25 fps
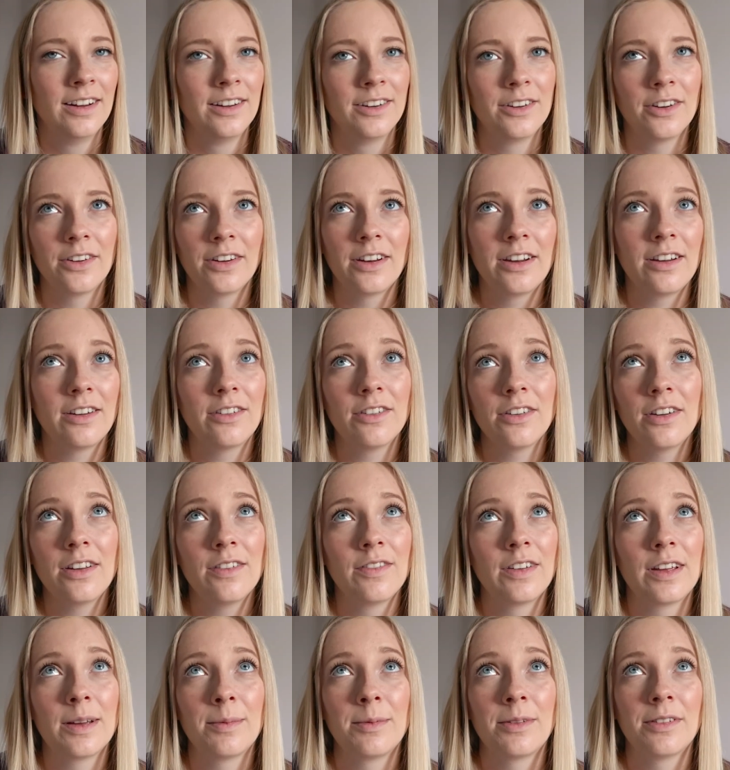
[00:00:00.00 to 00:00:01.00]
Don't
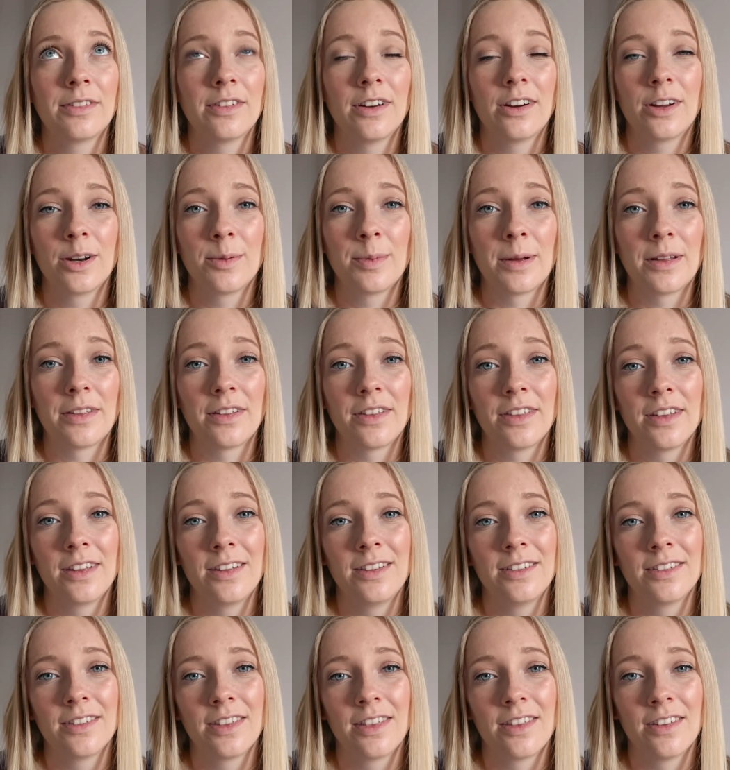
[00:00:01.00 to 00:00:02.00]
even get me started about the
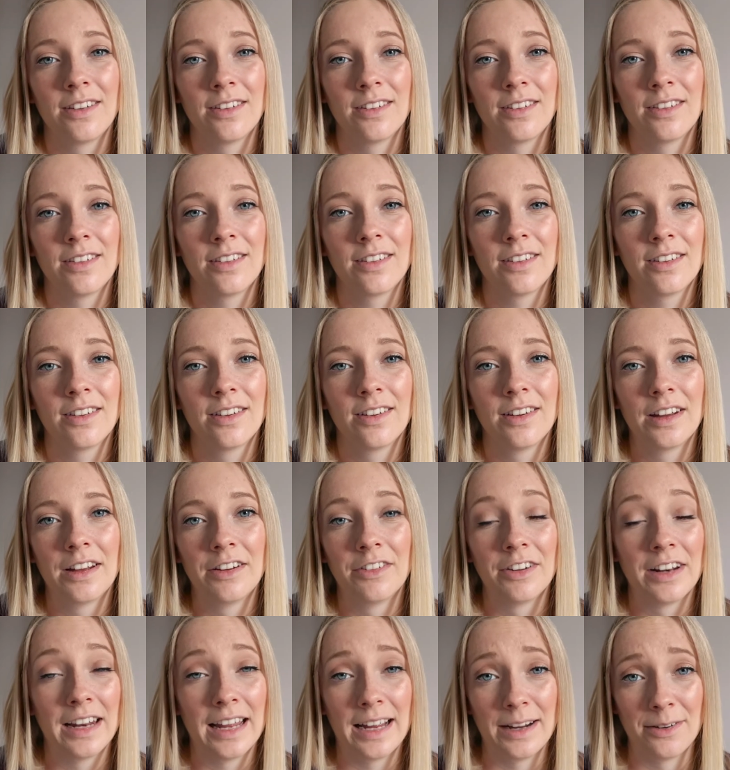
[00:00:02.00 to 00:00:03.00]
things that
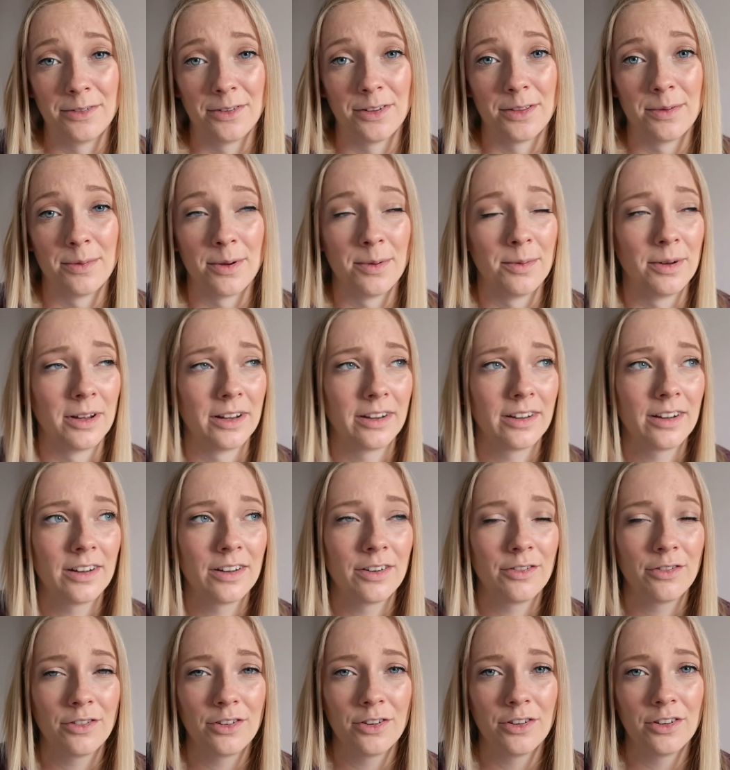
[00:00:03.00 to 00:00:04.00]
are allowed at the moment. Like
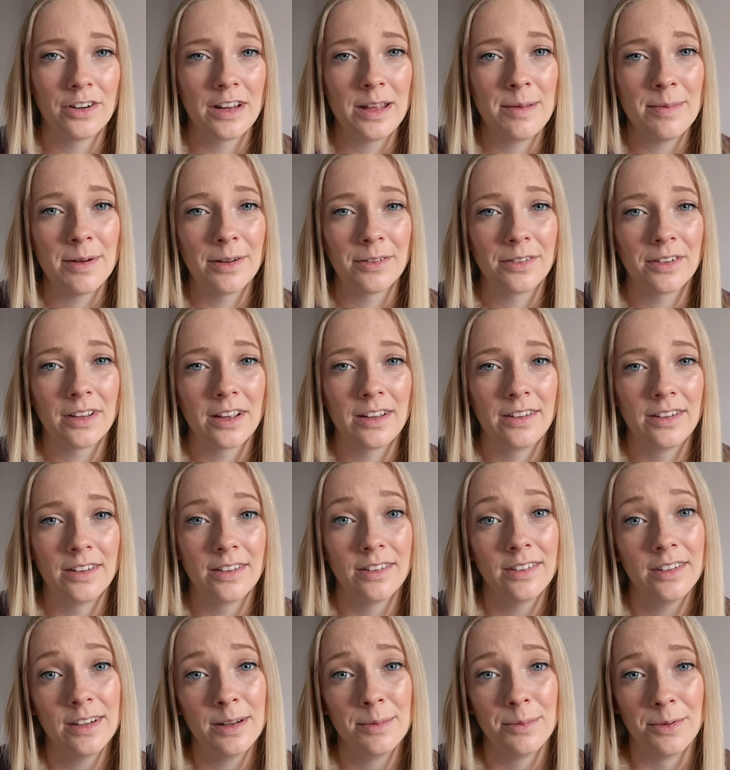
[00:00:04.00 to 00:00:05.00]
I got an email saying that the
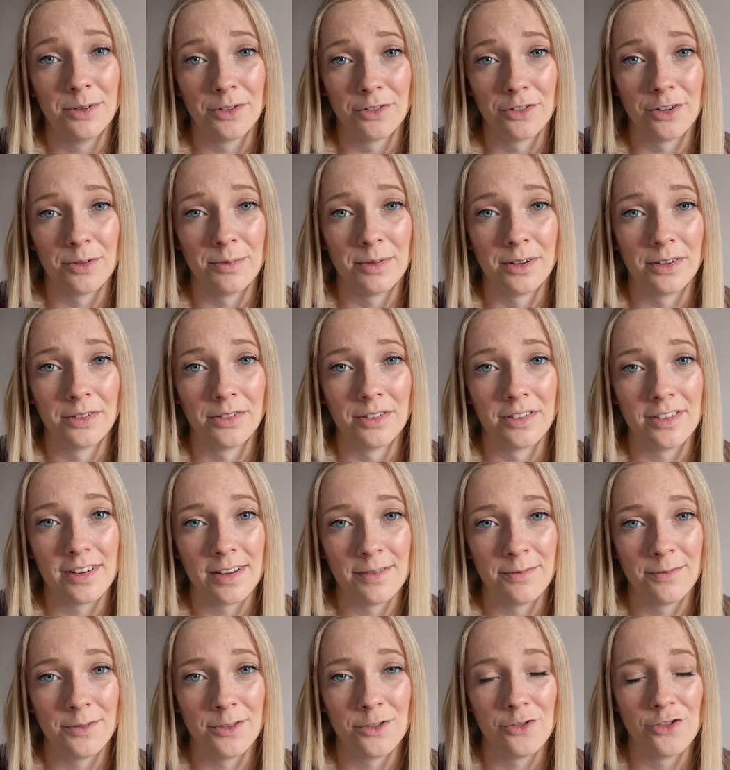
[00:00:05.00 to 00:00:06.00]
cinemas are opening on the
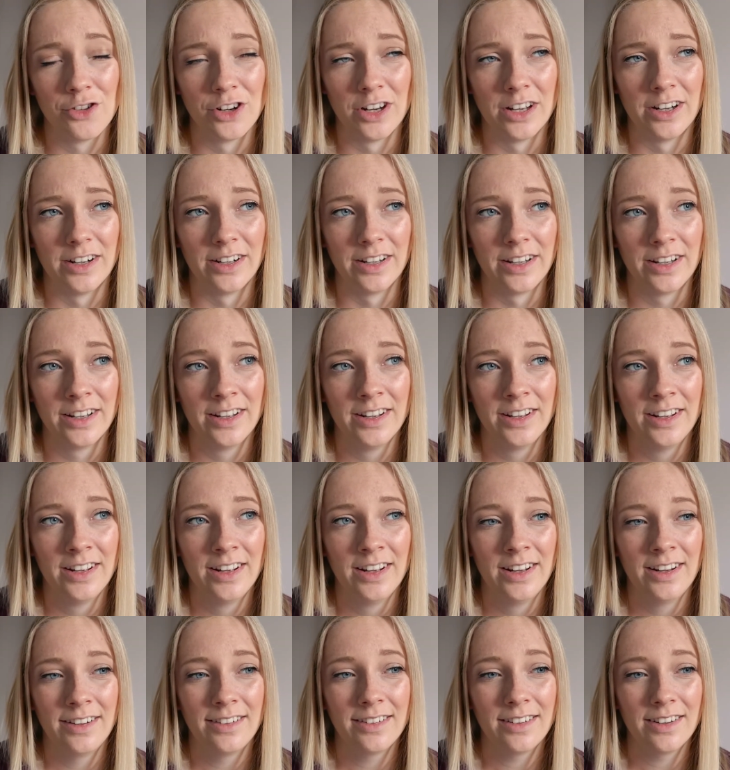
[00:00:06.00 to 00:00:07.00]
10th of July.
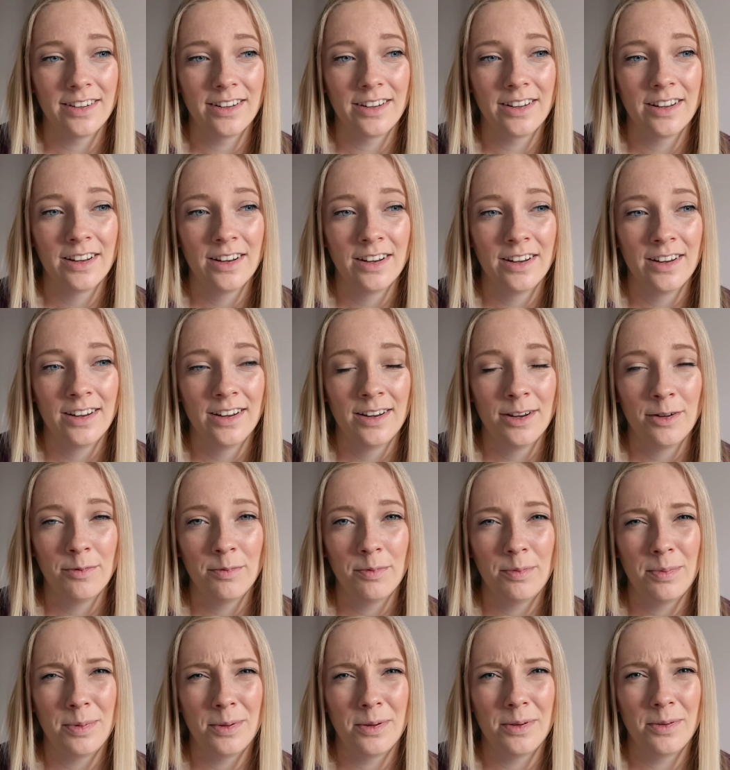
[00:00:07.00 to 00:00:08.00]
It's like,
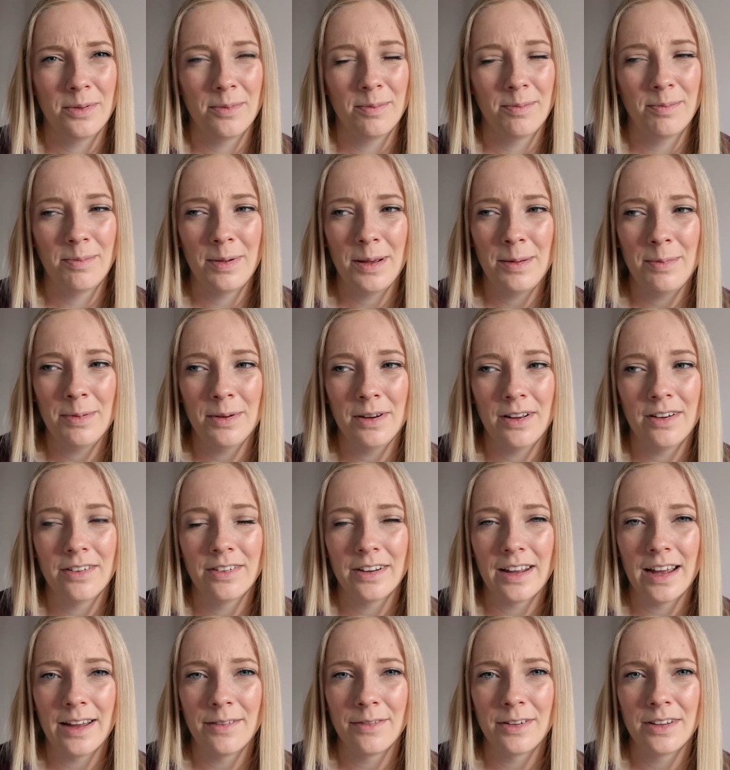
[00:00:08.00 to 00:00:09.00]
but people
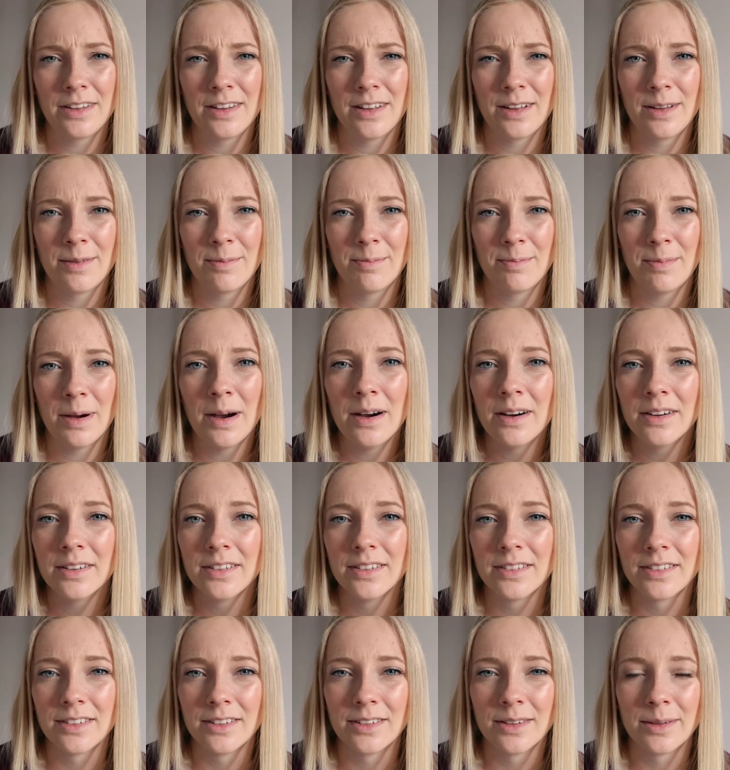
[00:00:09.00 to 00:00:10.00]
aren't having their
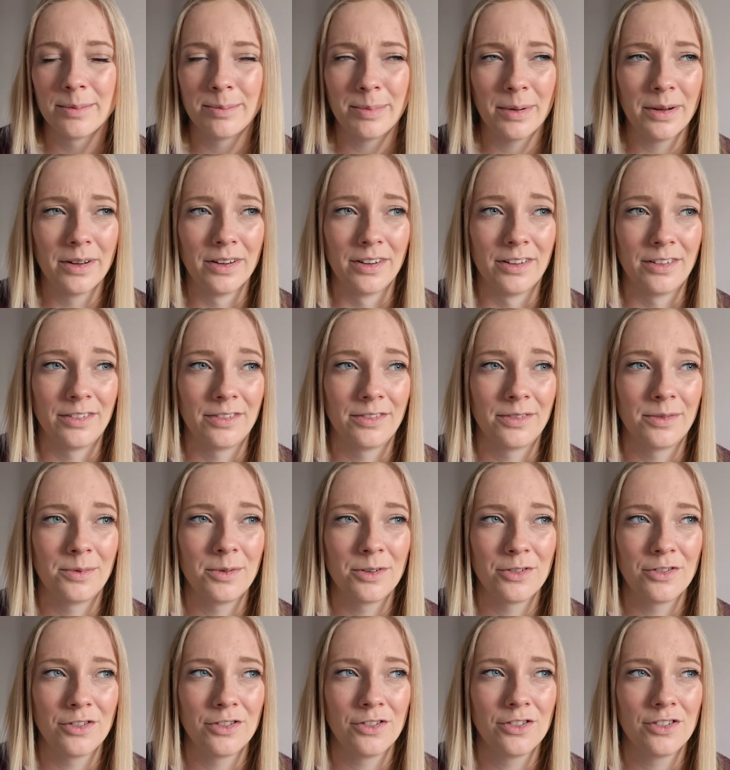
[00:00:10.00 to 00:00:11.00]
partners at the birth,
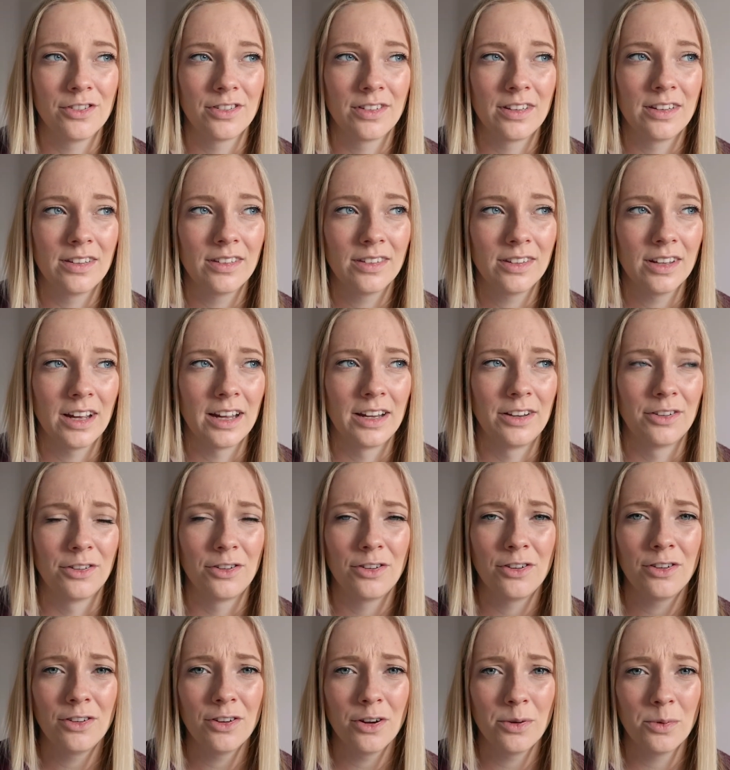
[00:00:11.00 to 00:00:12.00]
which is just insane. So
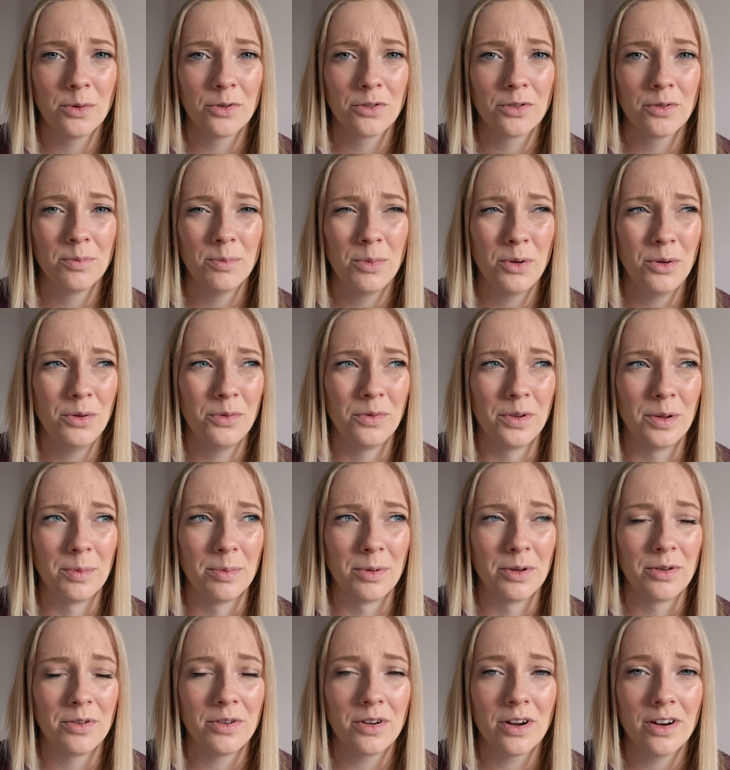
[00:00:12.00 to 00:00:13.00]
you can go watch a movie,
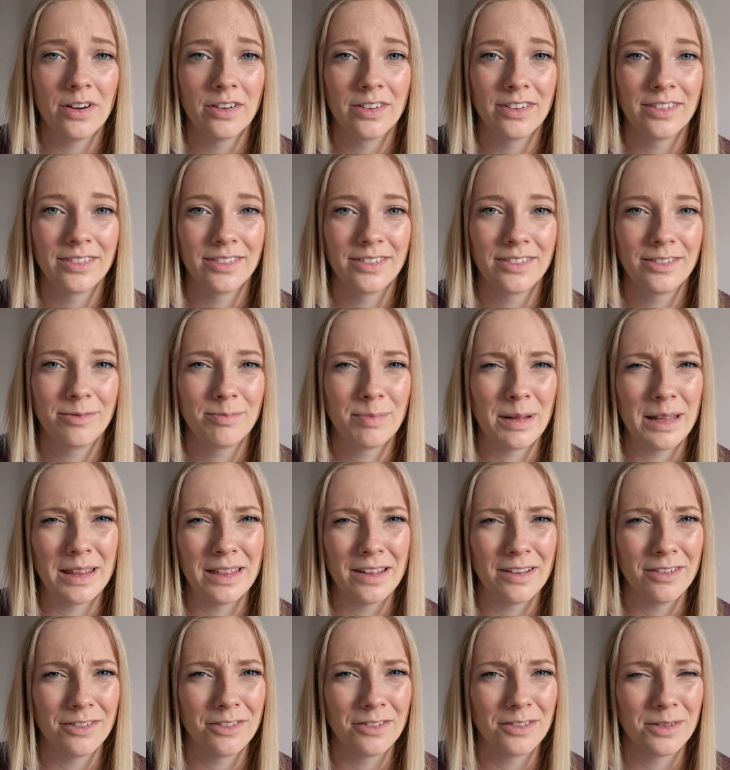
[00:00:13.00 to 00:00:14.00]
but you can't be
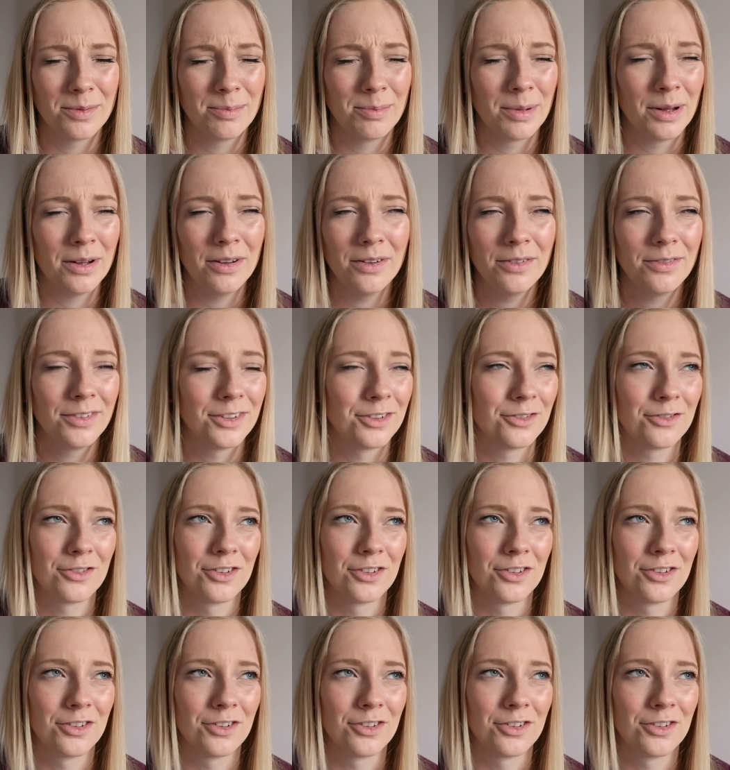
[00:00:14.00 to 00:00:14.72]
there at the birth.